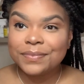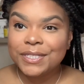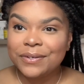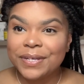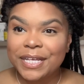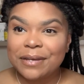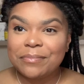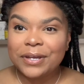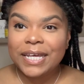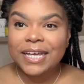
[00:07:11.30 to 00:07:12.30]
So we're looking
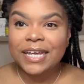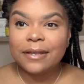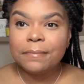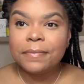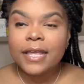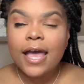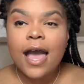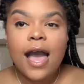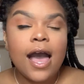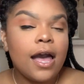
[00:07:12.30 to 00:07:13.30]
pretty good.
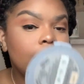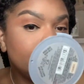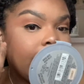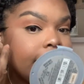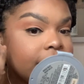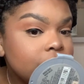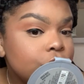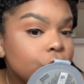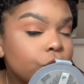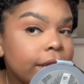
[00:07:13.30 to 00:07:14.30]
And then to
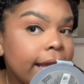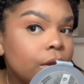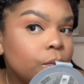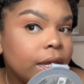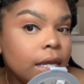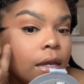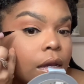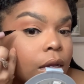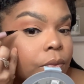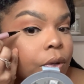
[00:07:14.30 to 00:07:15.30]
create a wing,
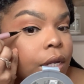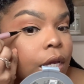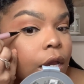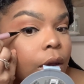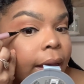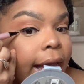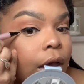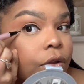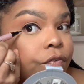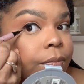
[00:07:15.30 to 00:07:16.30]
we're gonna go
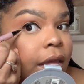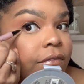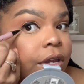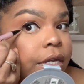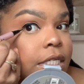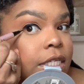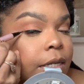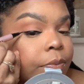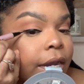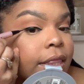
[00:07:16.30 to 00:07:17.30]
out from that very
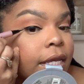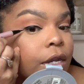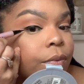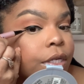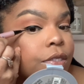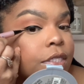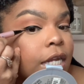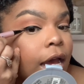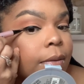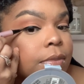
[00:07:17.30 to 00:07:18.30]
tip right there where you
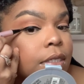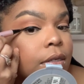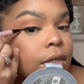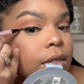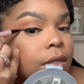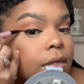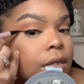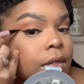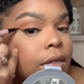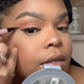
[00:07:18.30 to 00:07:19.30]
stopped.
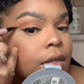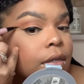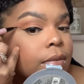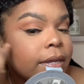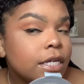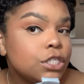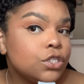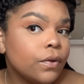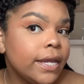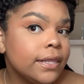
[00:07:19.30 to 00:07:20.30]
Make a
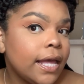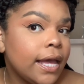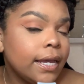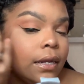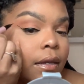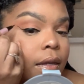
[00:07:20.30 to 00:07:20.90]
straight line.